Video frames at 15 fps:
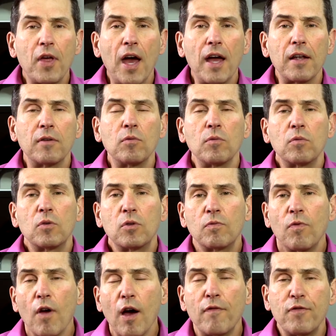had
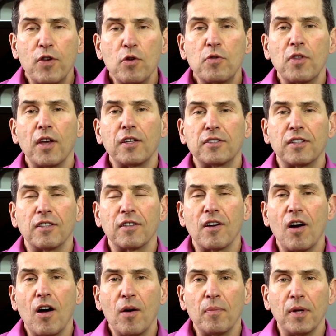a few things in
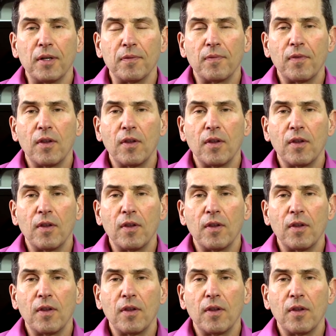common.